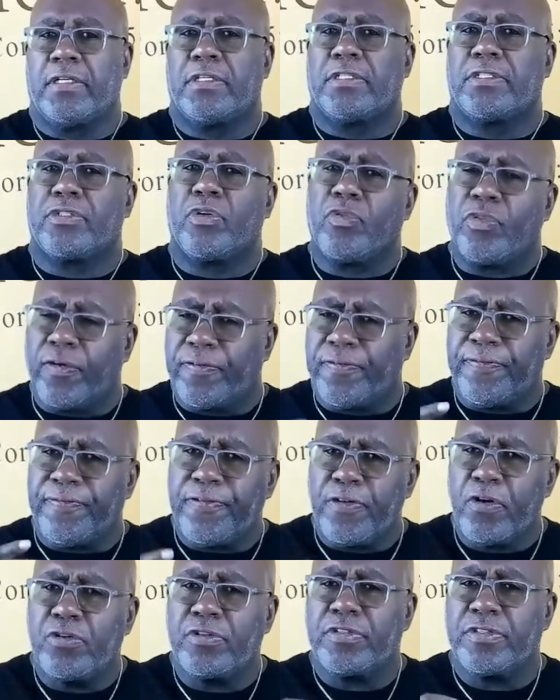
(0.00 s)
So the
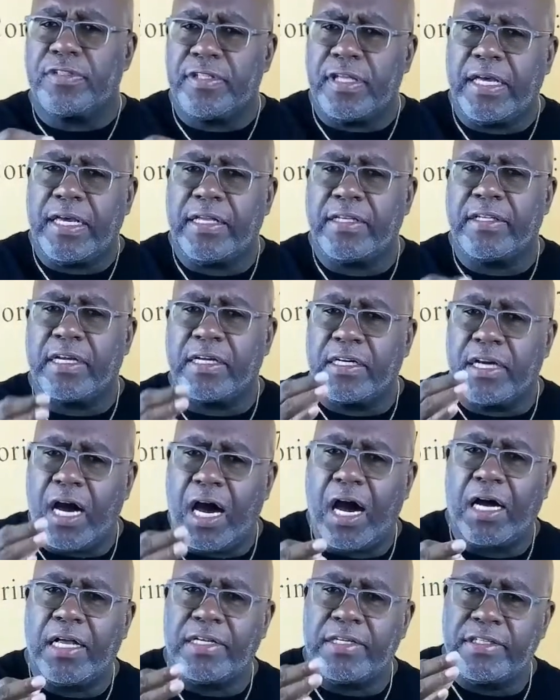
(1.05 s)
first thing that
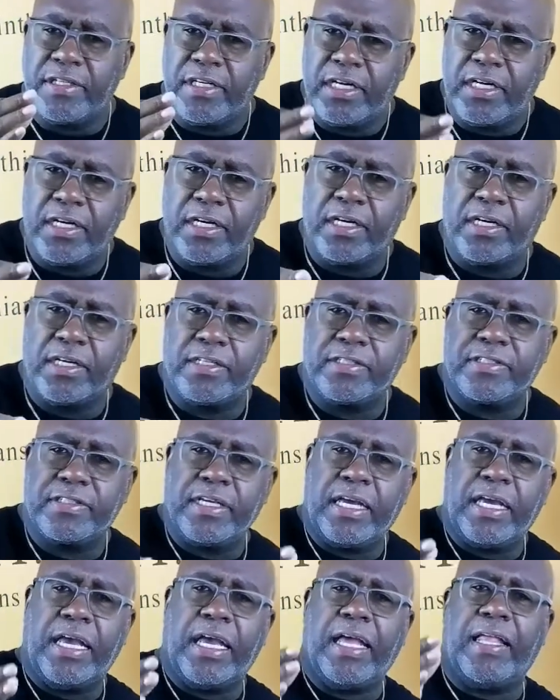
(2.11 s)
God
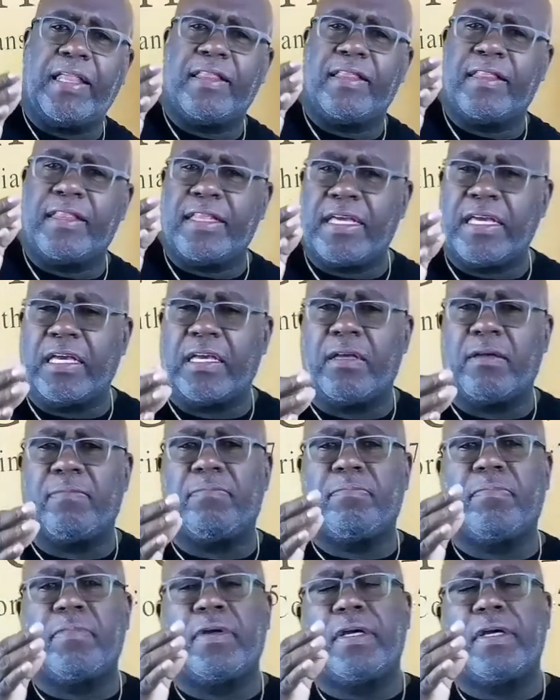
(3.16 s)
does in the